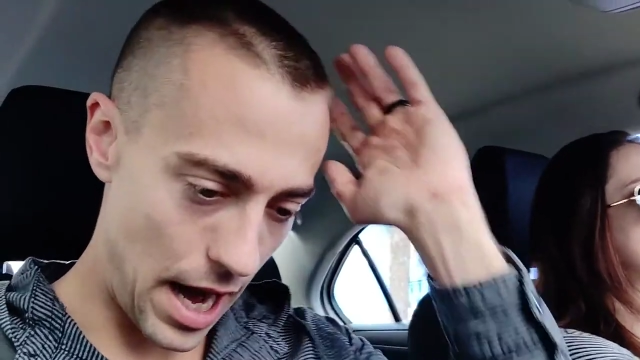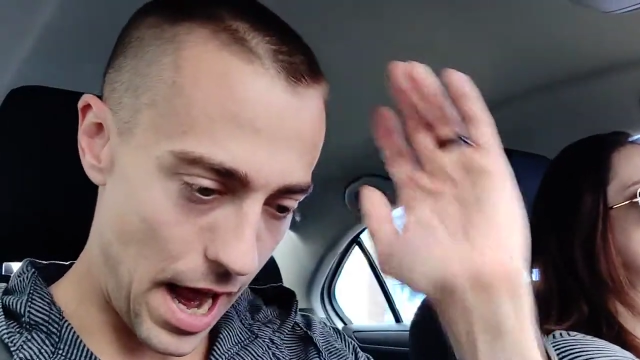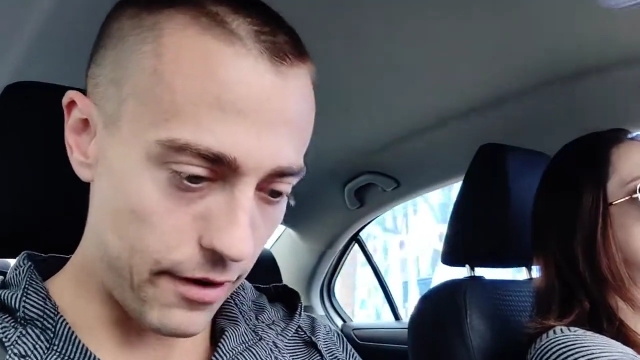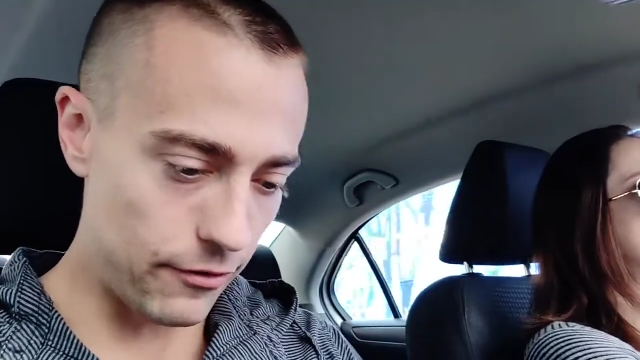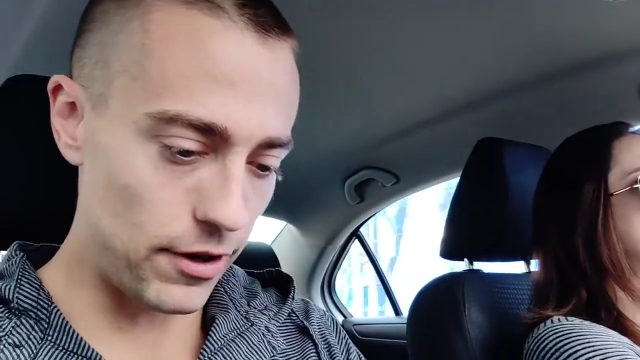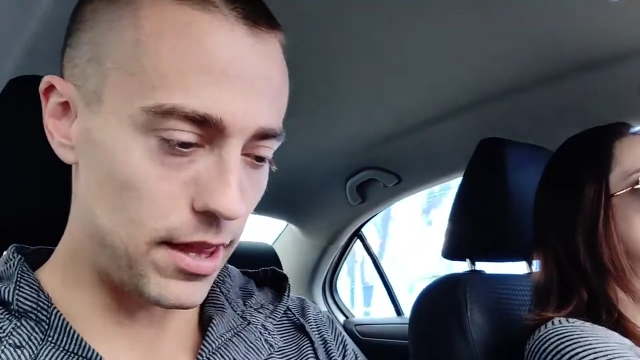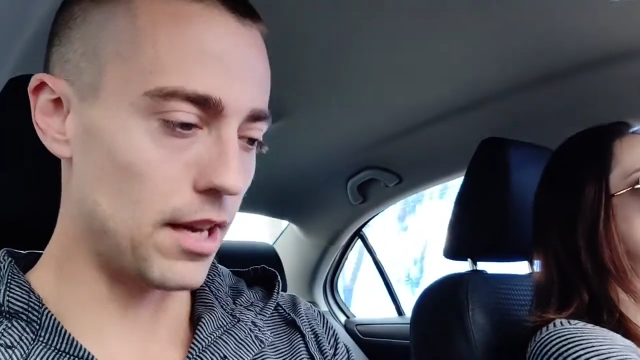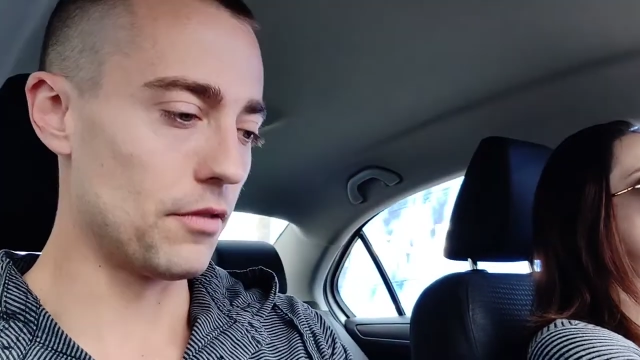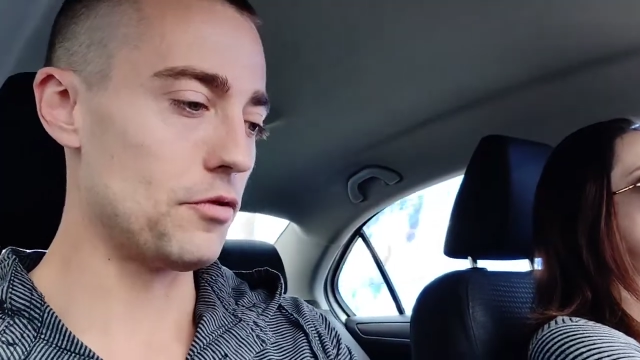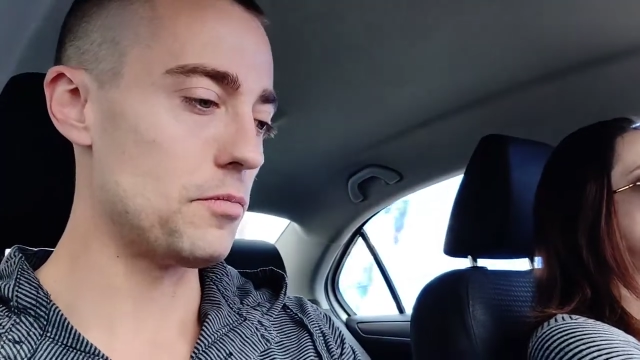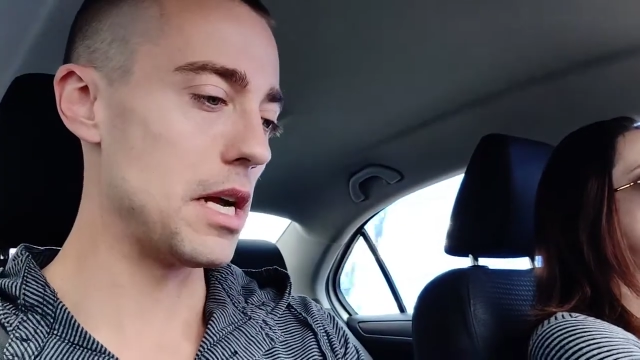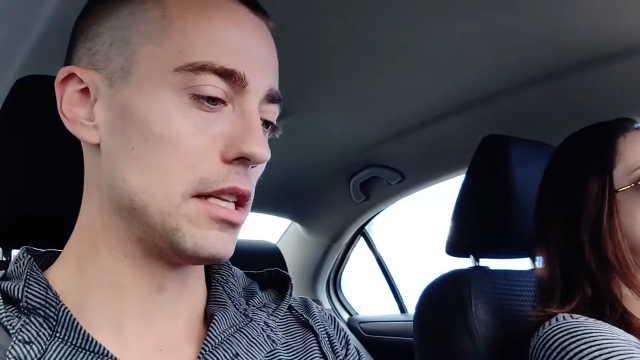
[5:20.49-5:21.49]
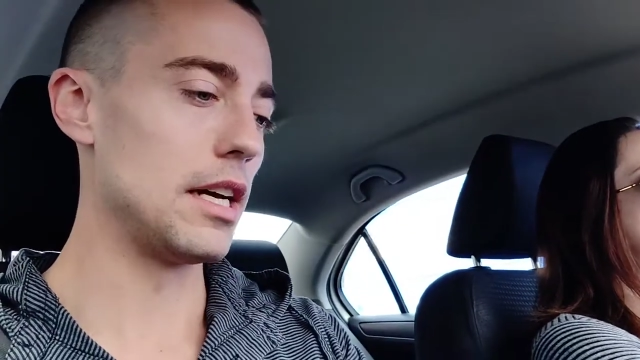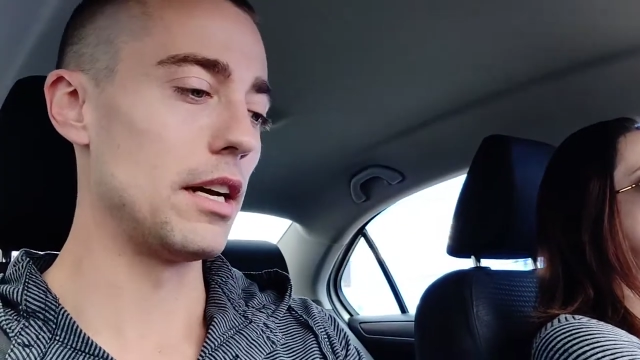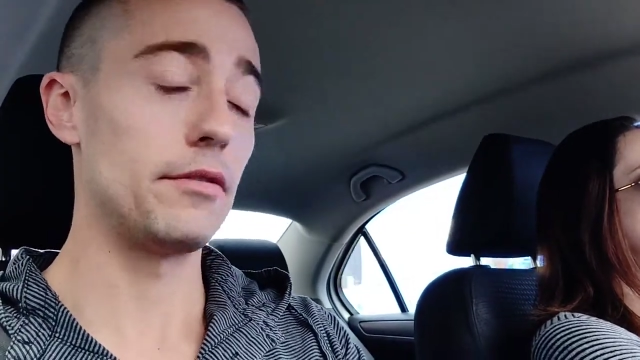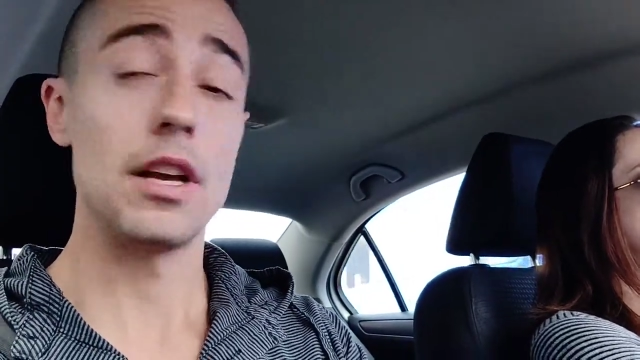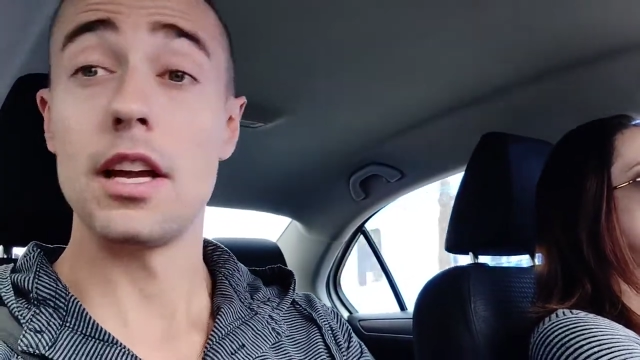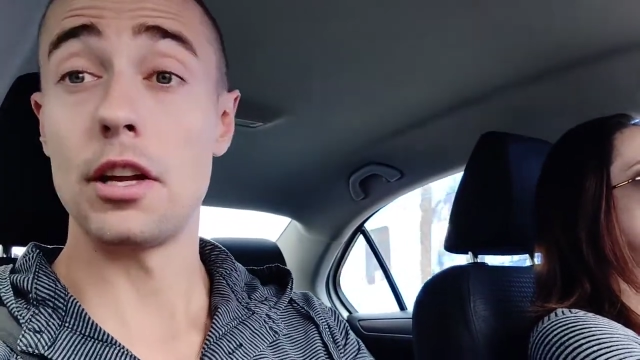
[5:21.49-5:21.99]
everything from my
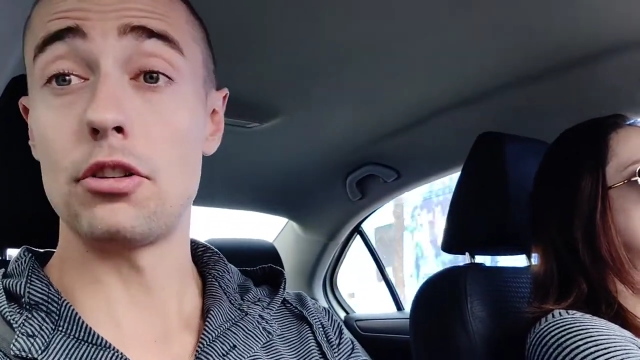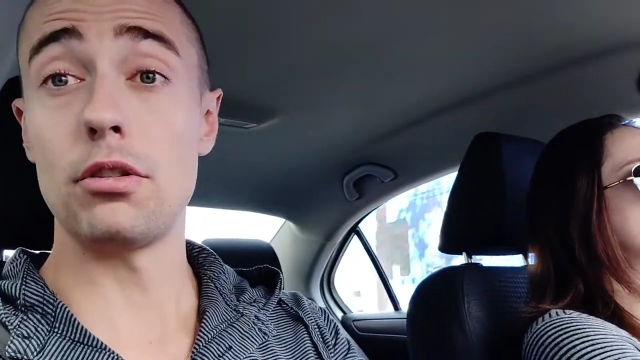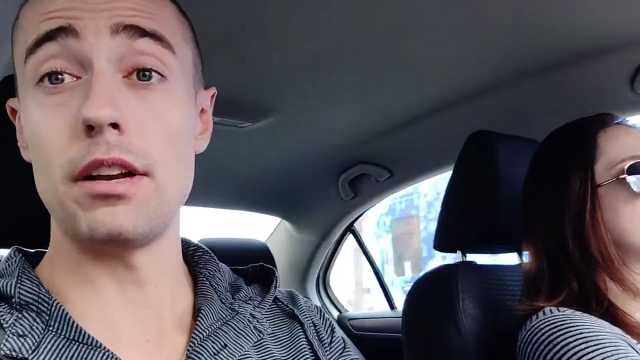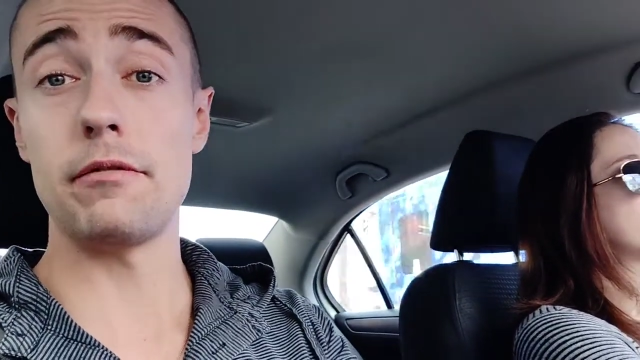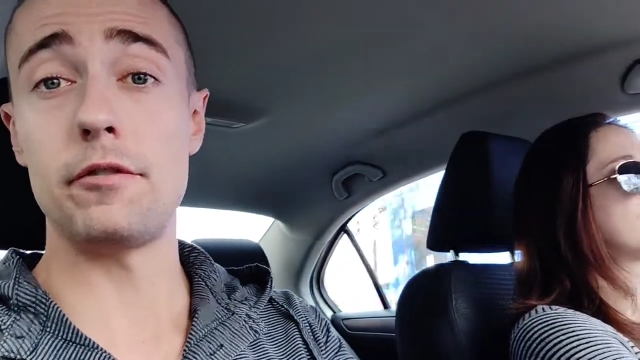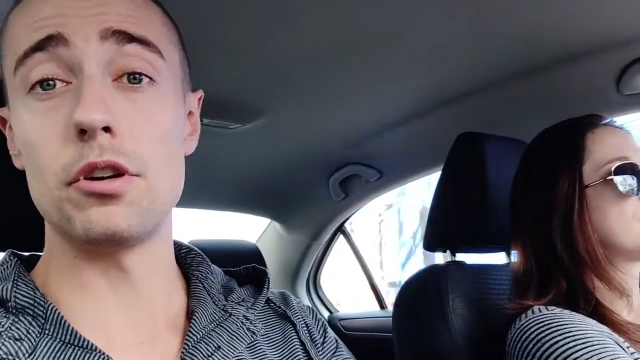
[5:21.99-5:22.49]
life, including